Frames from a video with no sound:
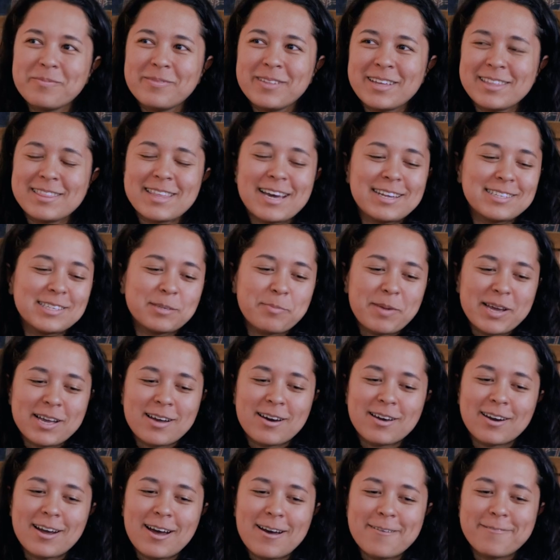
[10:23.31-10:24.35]
Like, that's my
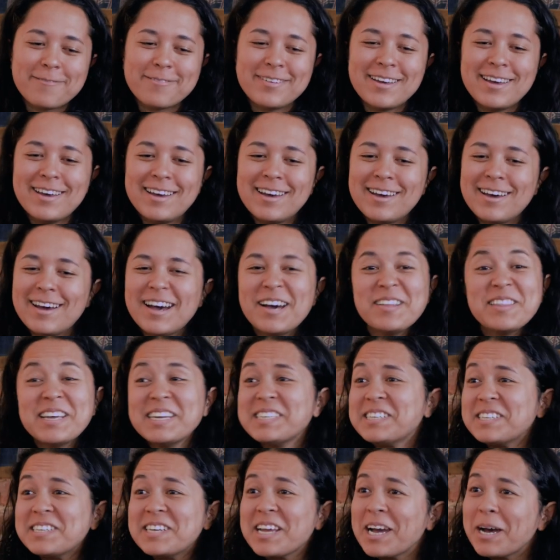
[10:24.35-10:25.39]
cutoff. And
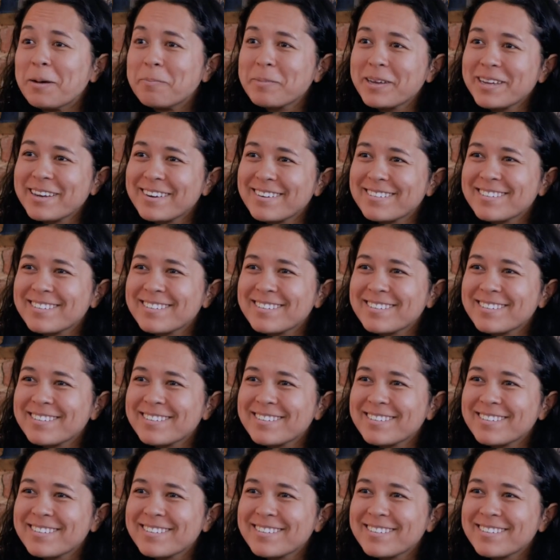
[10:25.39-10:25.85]
that didn't happen.